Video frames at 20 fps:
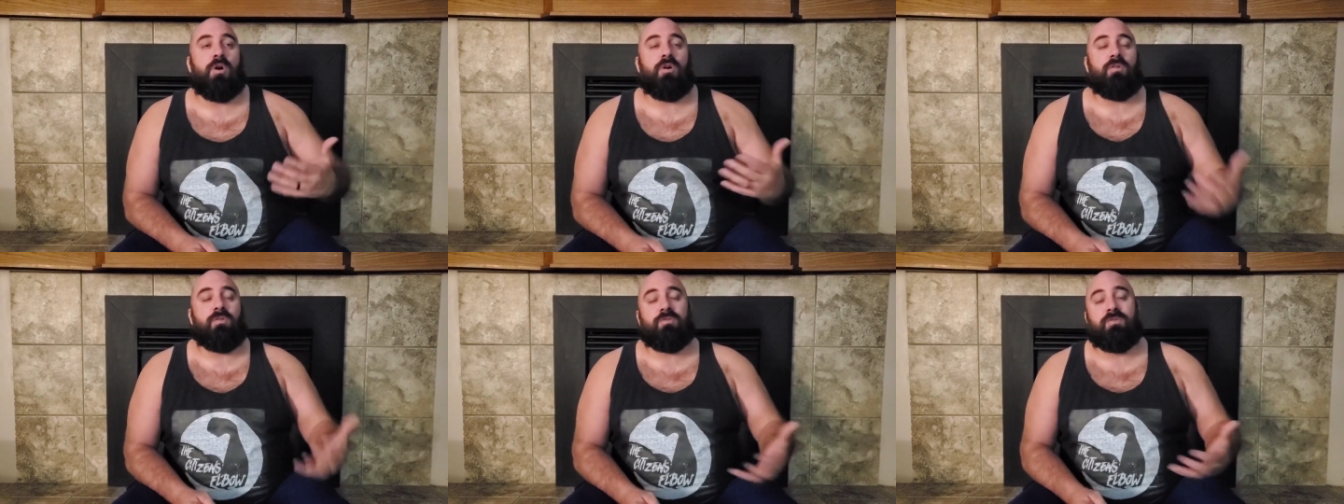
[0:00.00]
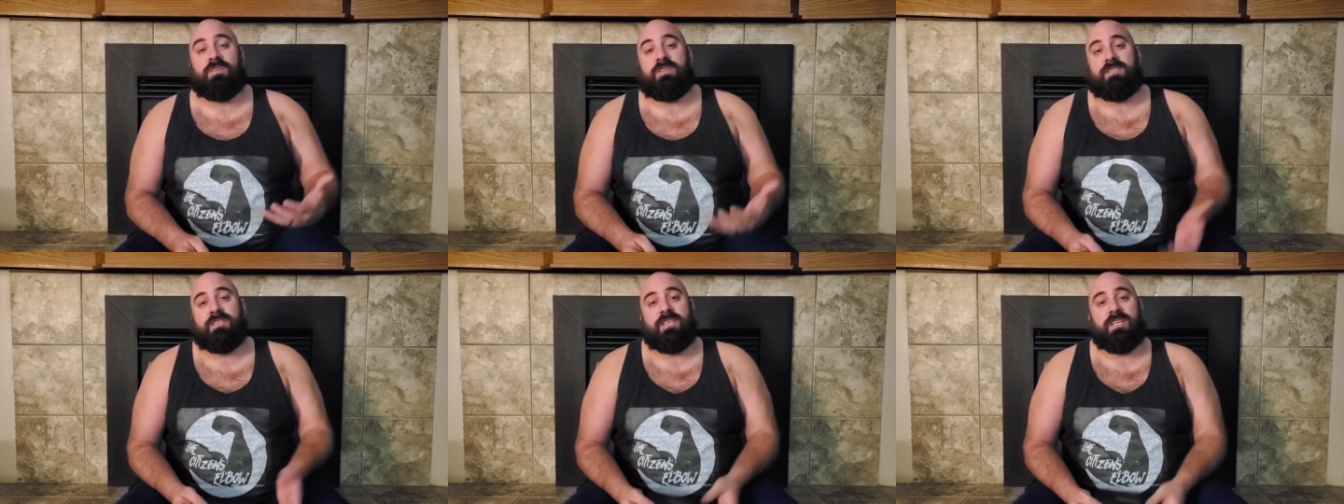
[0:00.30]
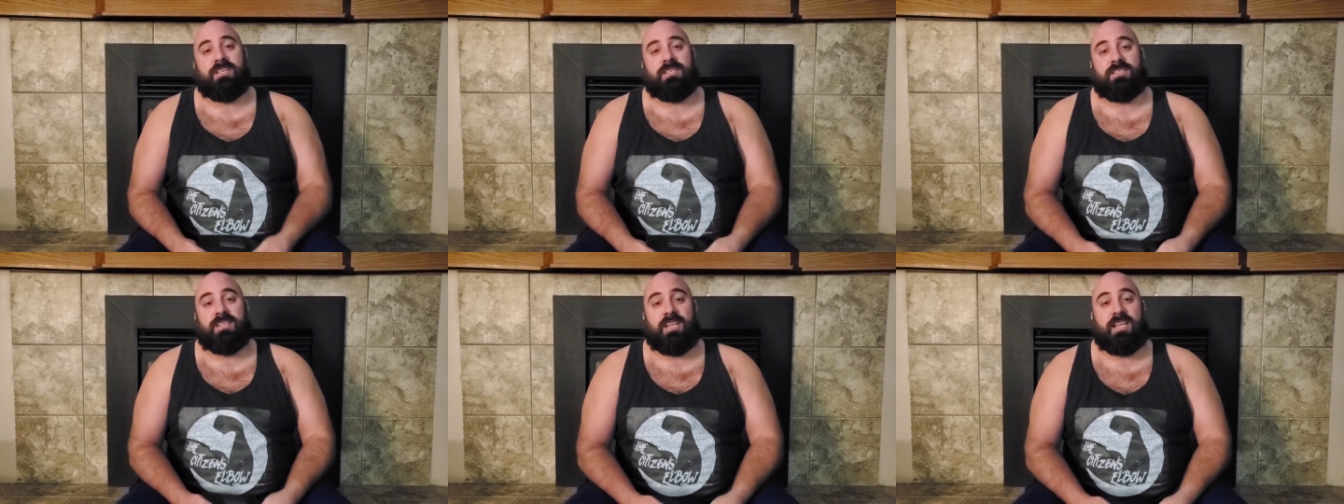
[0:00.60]
all of these
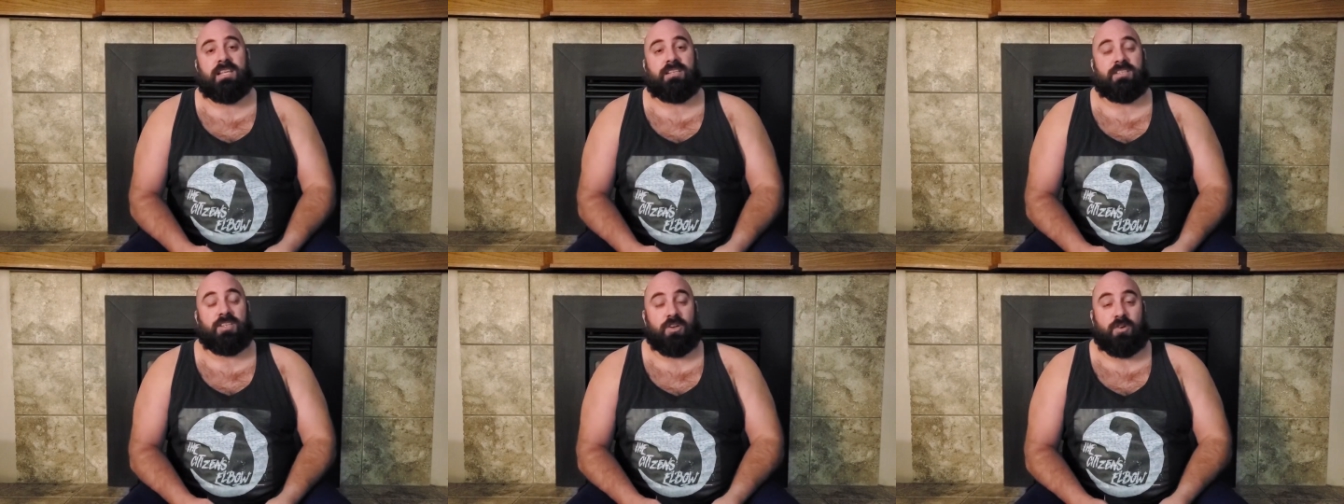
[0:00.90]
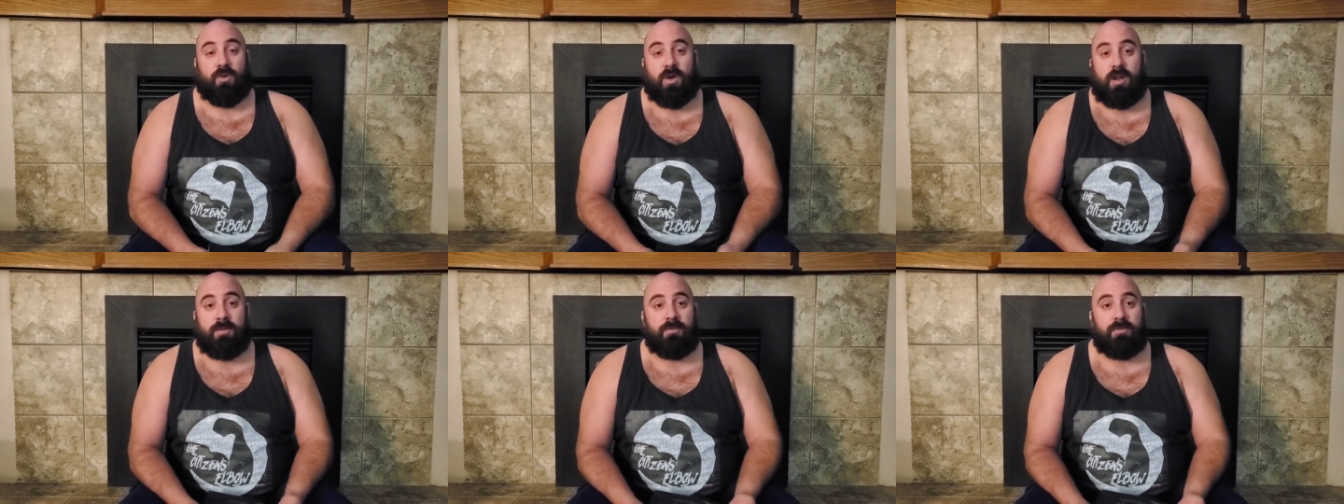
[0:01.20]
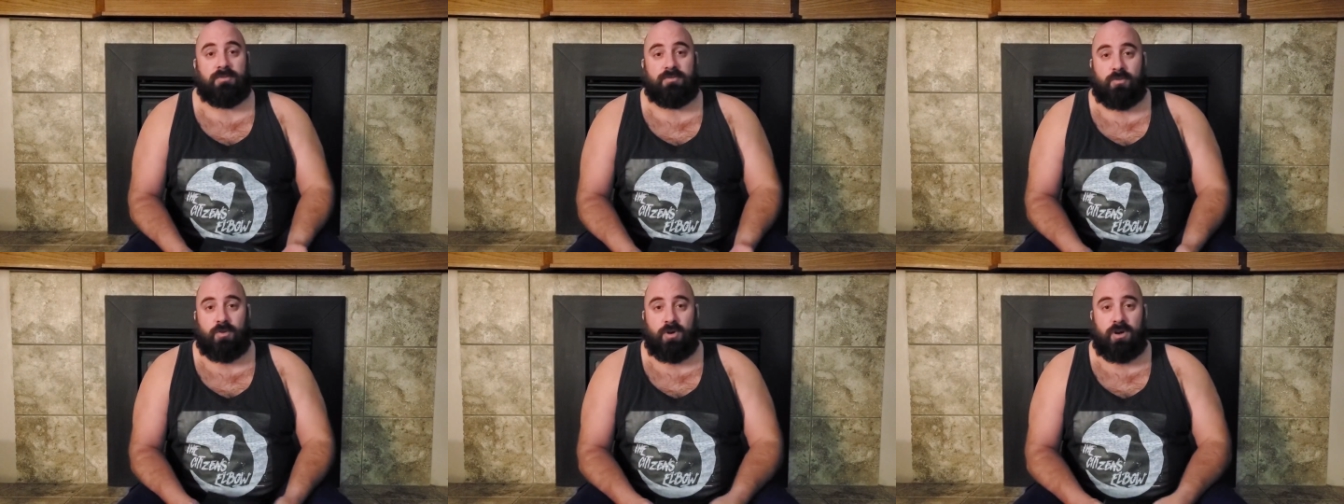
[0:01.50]
things that he's
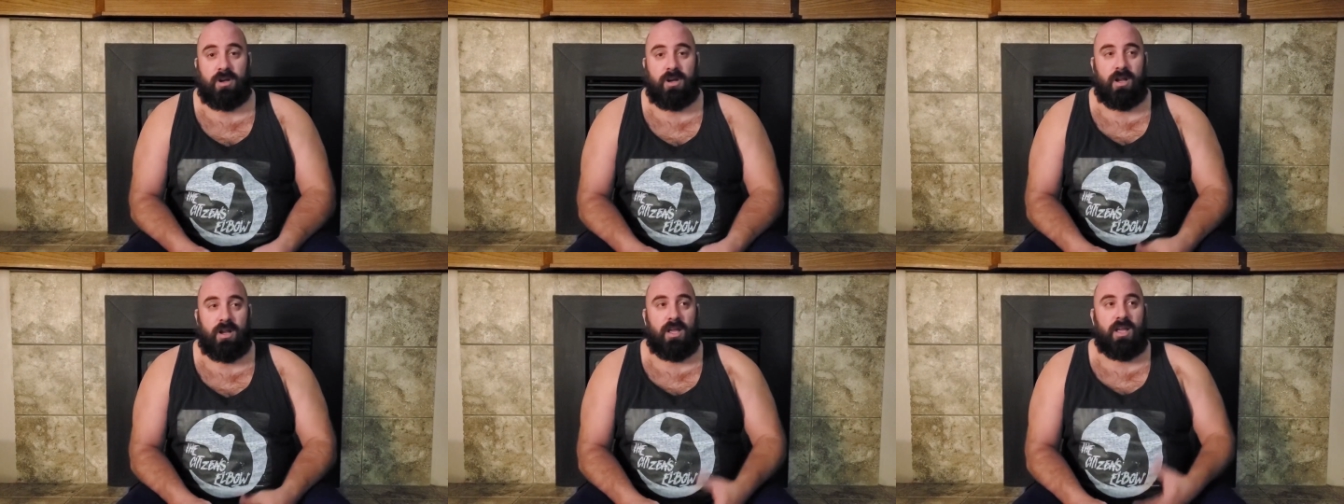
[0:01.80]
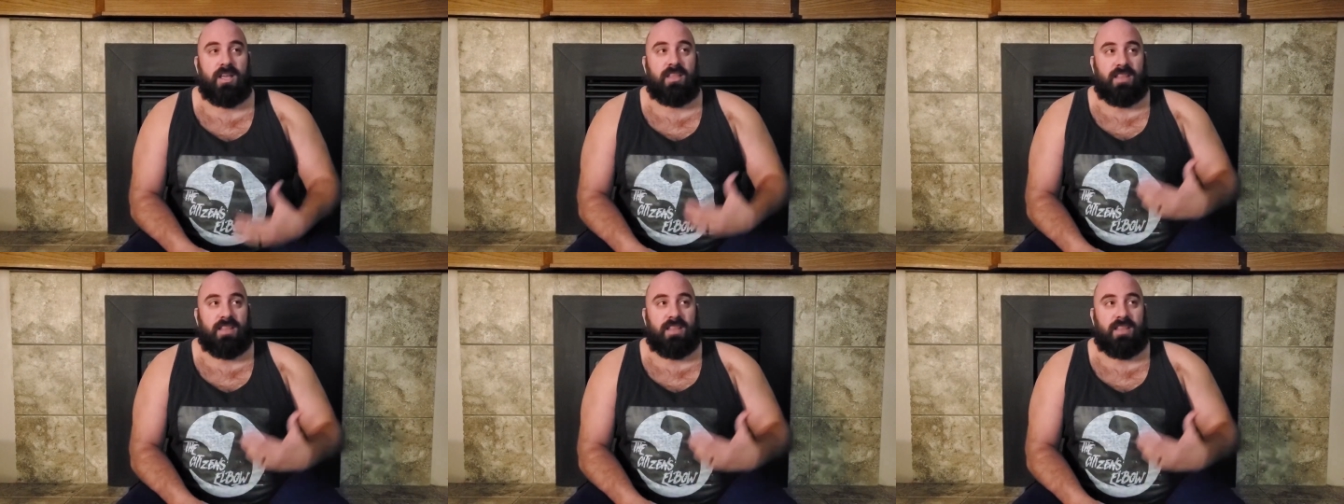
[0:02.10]
incredible for.